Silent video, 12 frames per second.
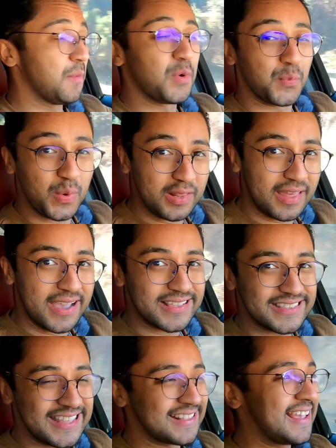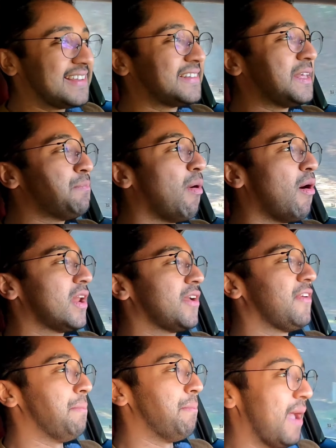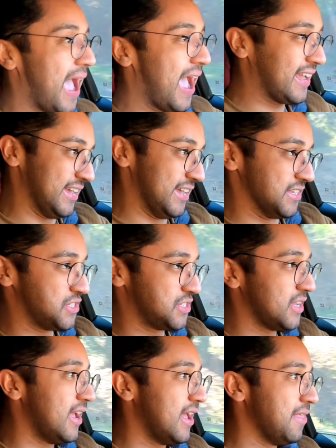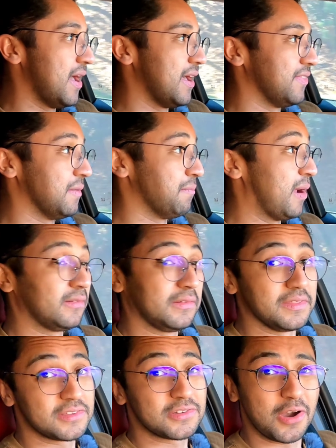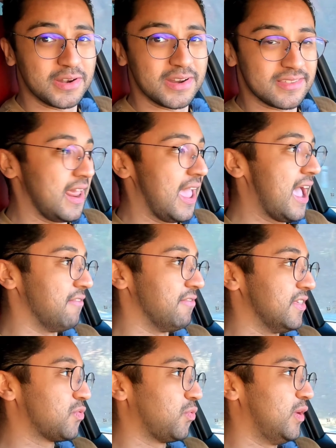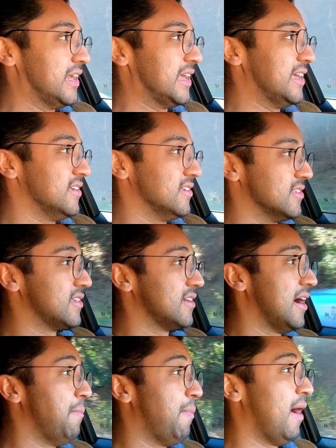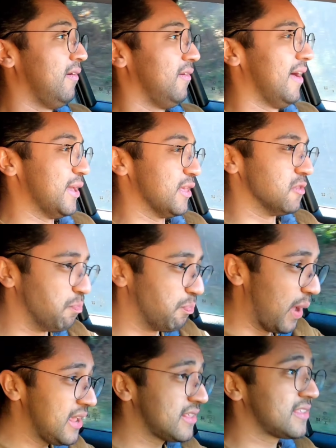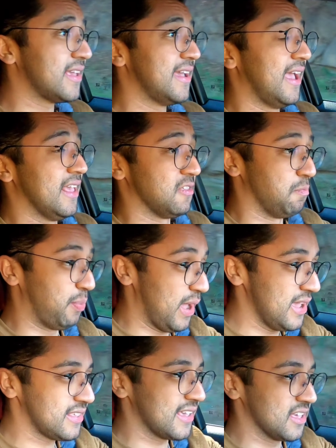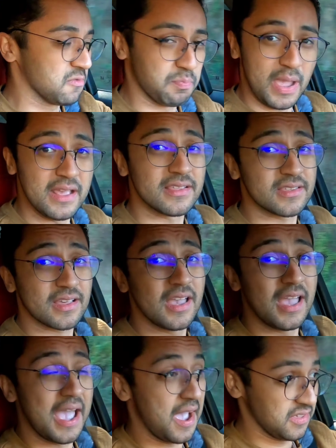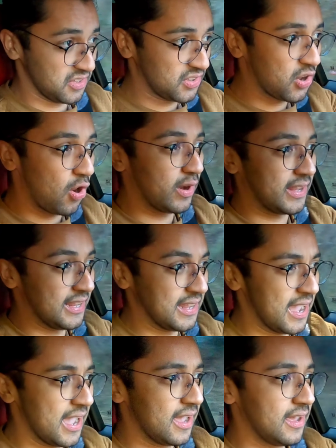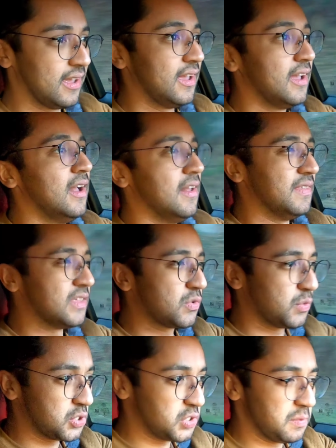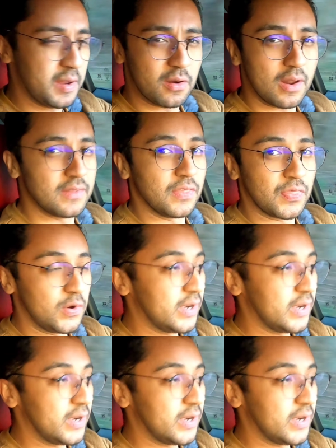I come to realize that's actually part of a package that apparently this car doesn't have. This one is about as base as this car can get. This one should be around the